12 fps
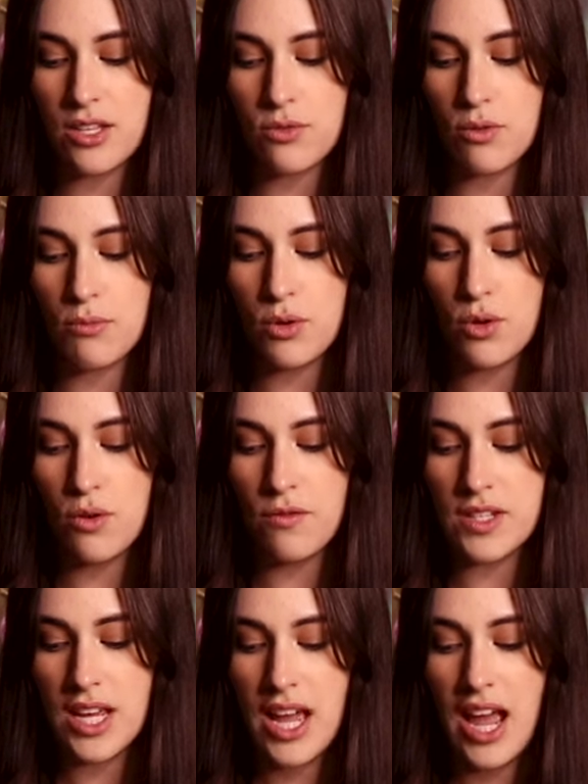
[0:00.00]
is
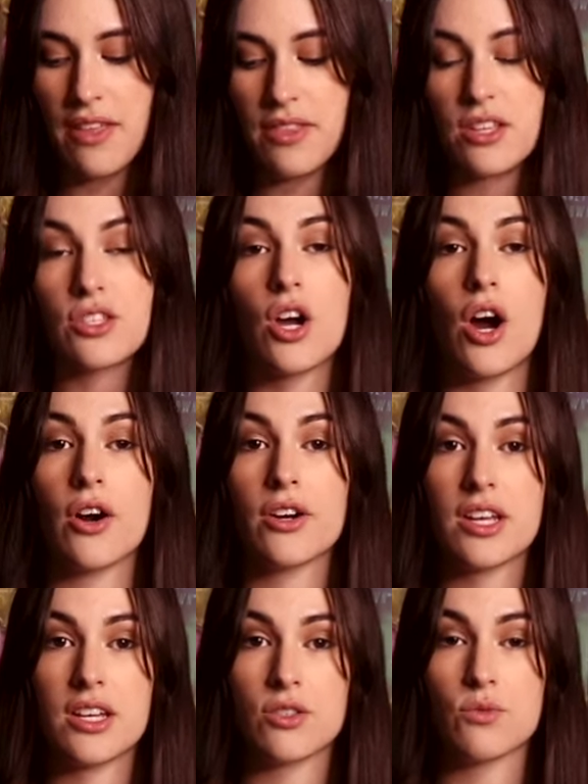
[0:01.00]
removed and this card
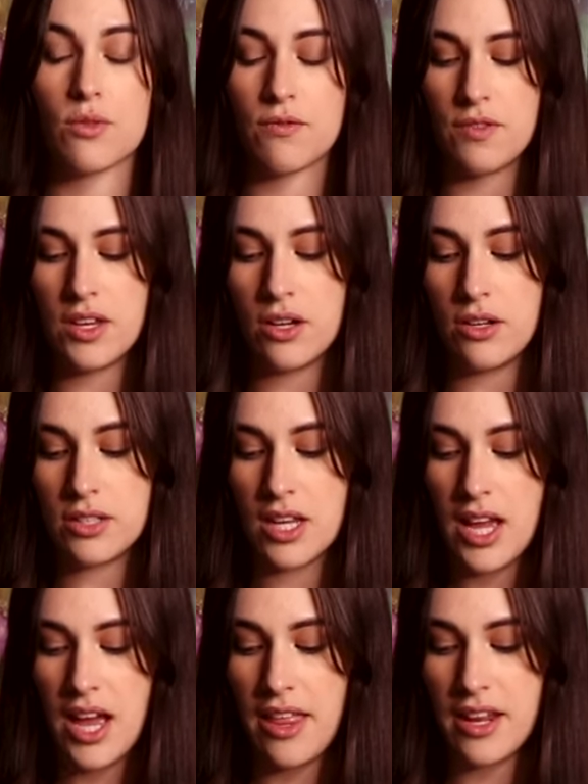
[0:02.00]
is revealed.
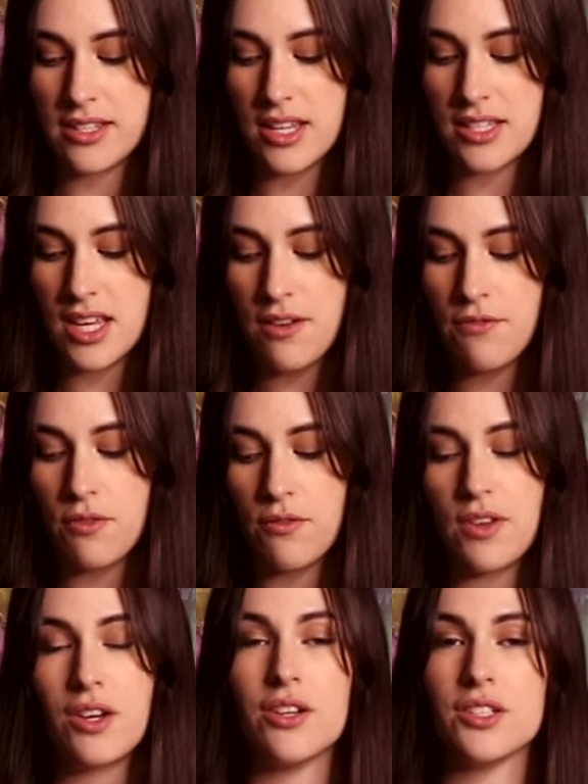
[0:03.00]
And then it says, if
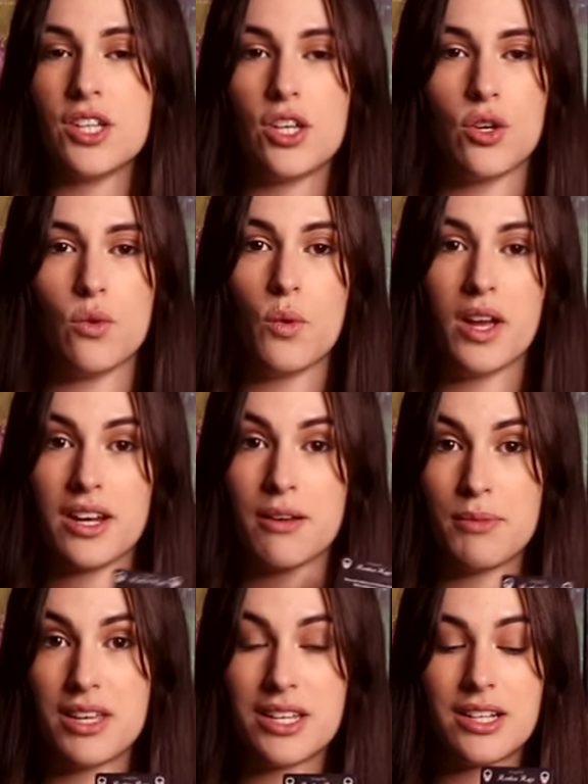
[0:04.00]
revealed, you win
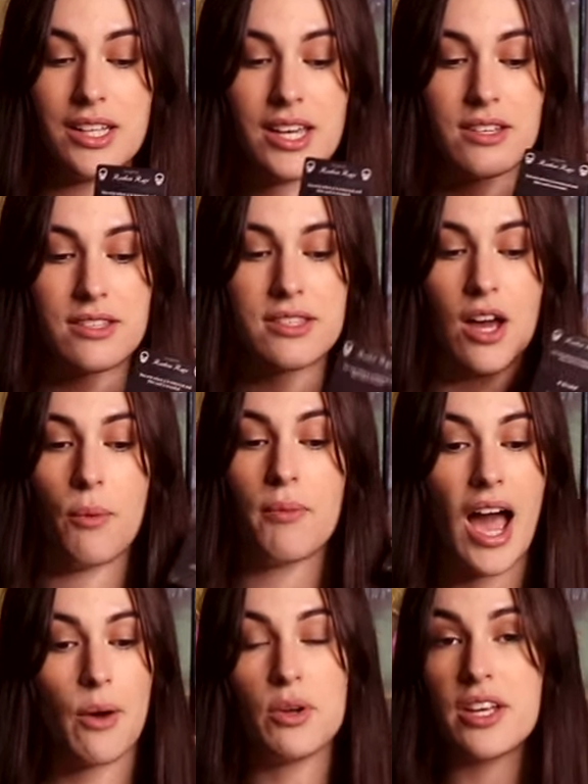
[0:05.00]
immediately. So
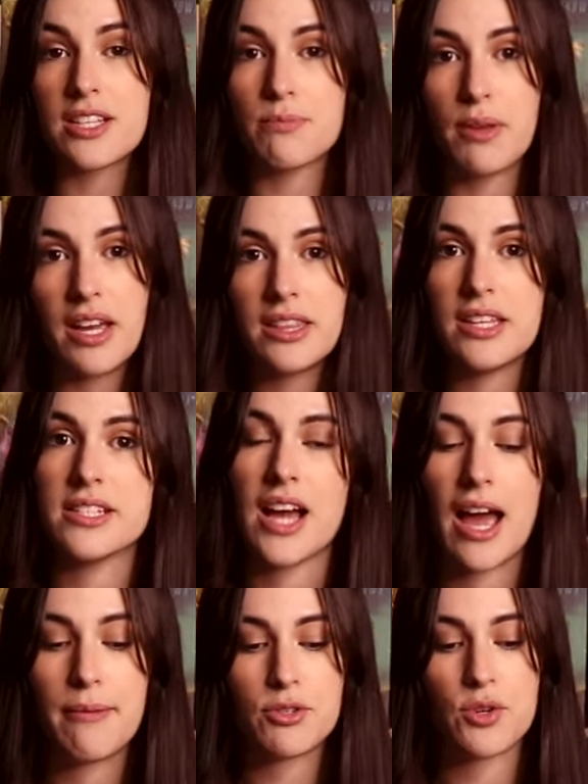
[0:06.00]
I will explain the
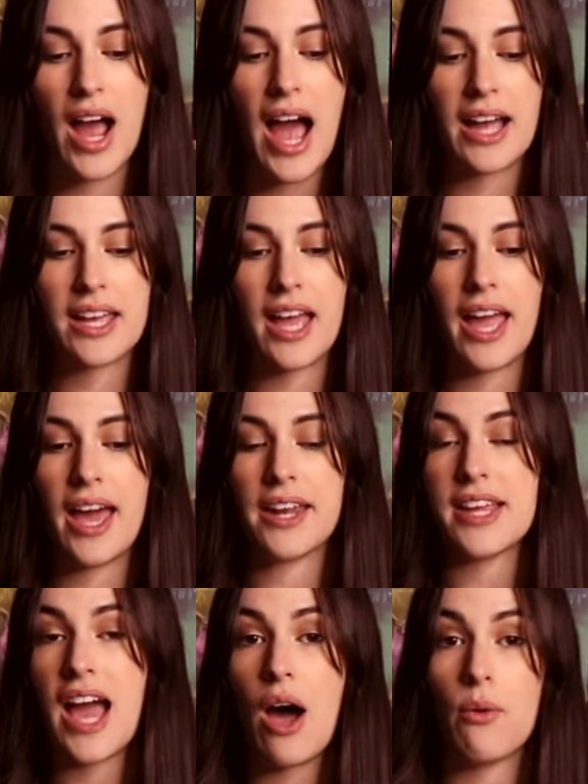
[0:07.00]
time track and
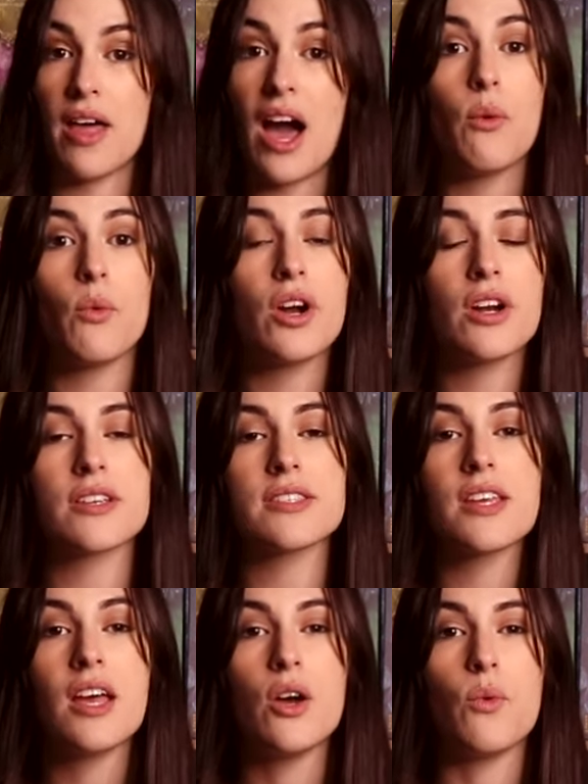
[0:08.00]
how that
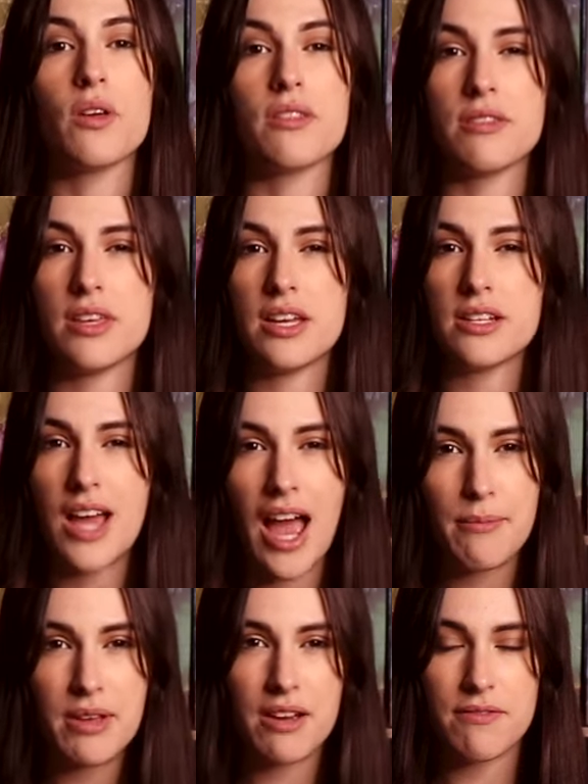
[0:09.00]
works with the
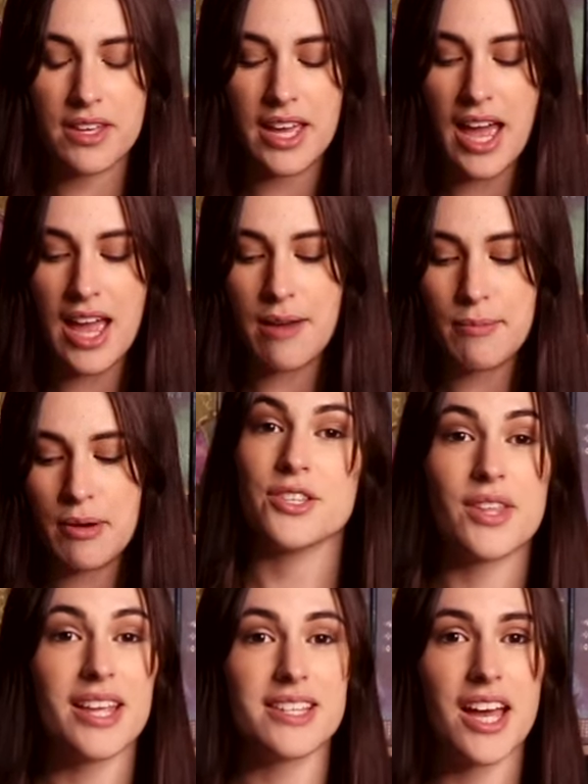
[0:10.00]
timing of the game. So
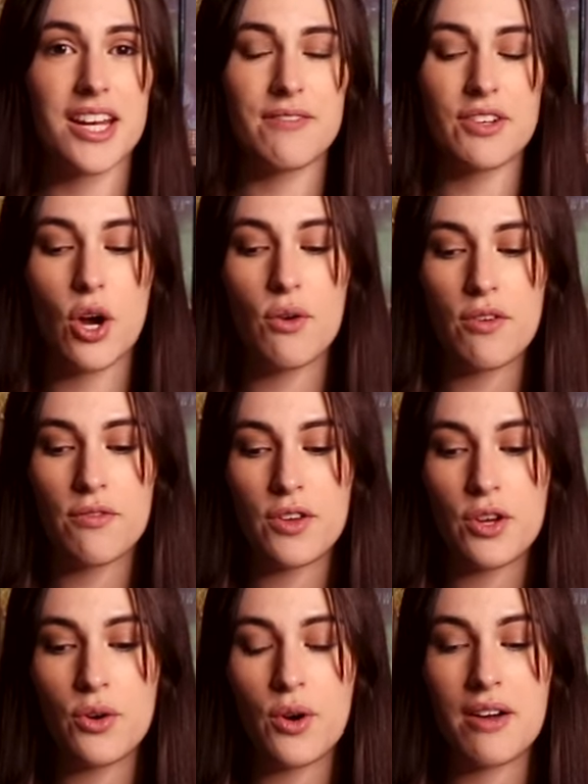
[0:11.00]
that's kind of an
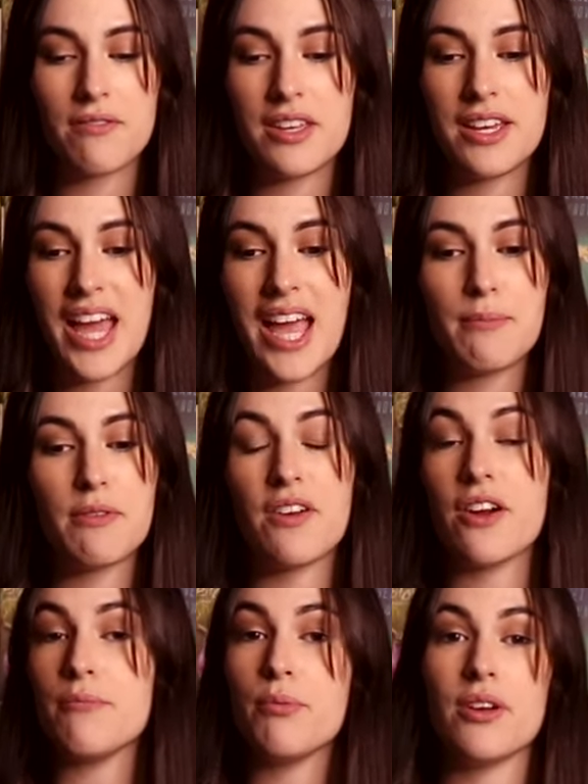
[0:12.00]
overview of the game, a
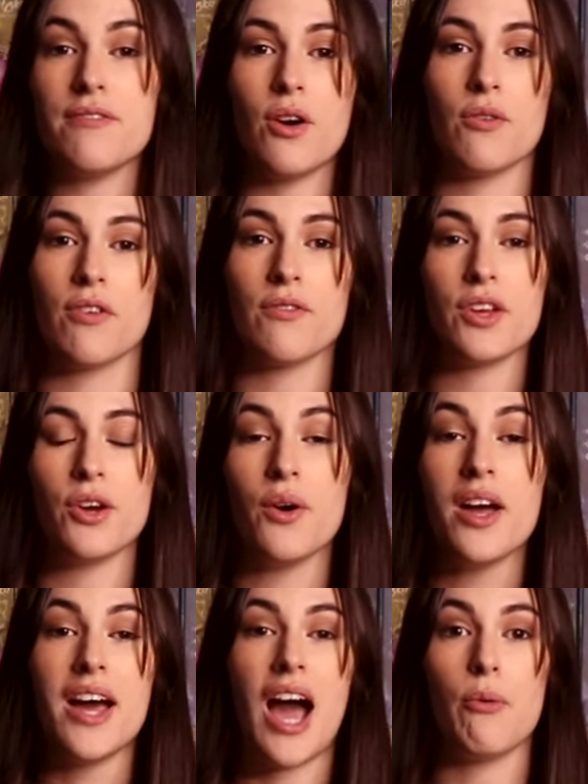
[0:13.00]
very brief overview.
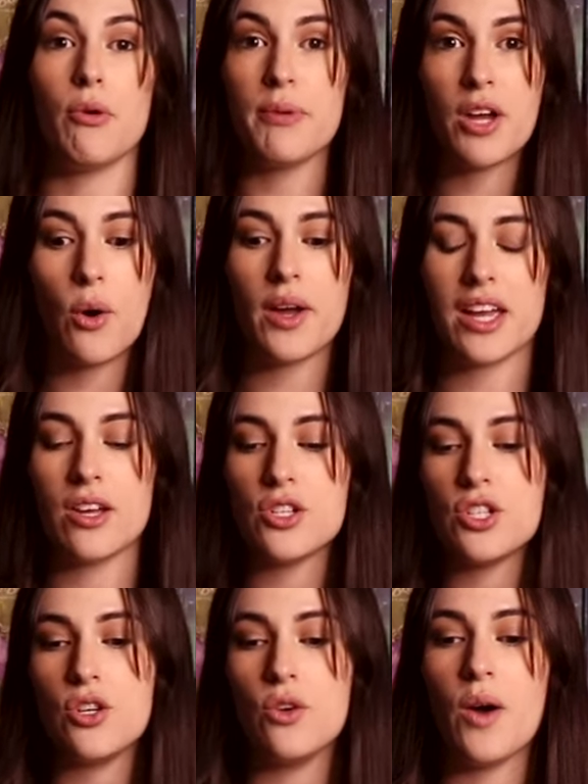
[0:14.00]
I will be going
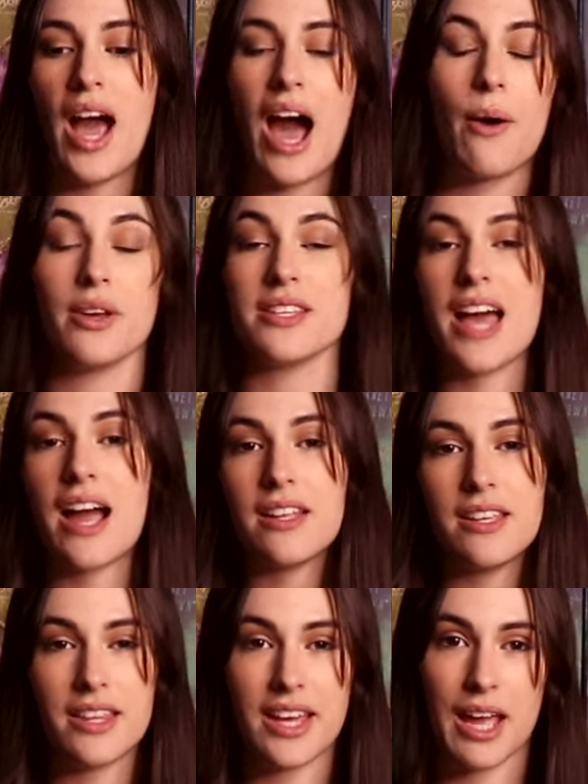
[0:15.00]
into how
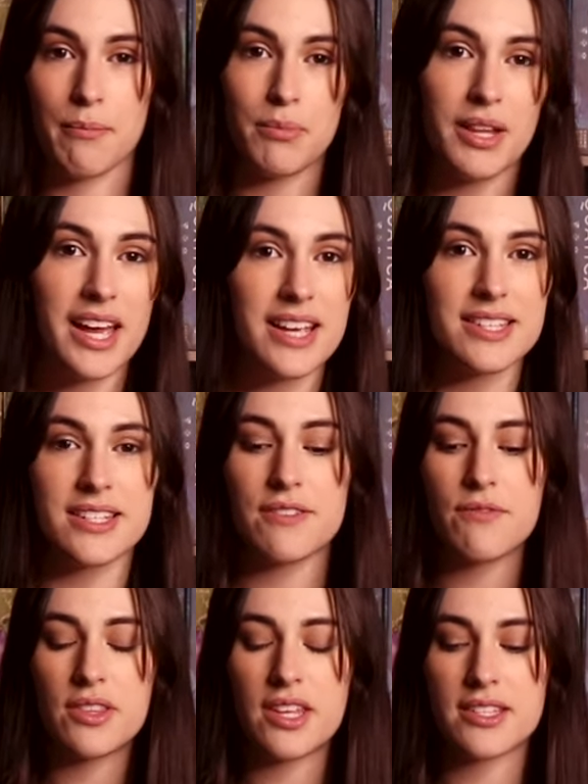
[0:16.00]
exactly the game plays and
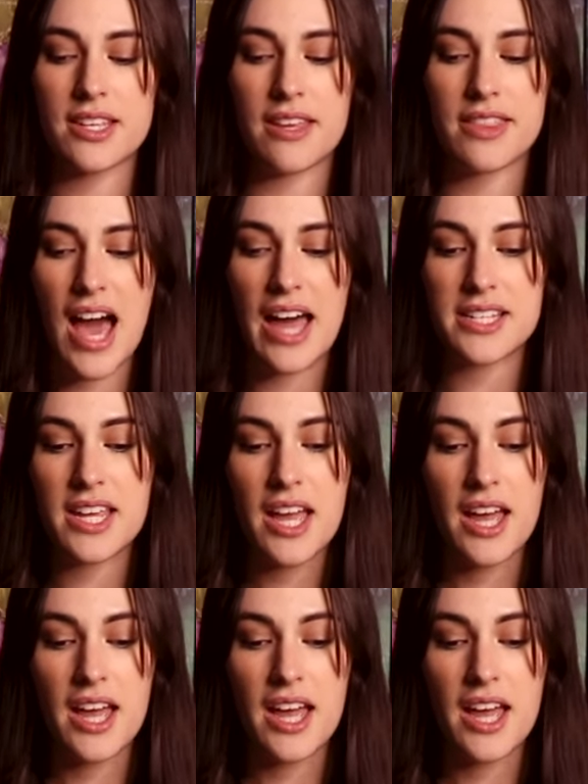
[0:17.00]
different things like that.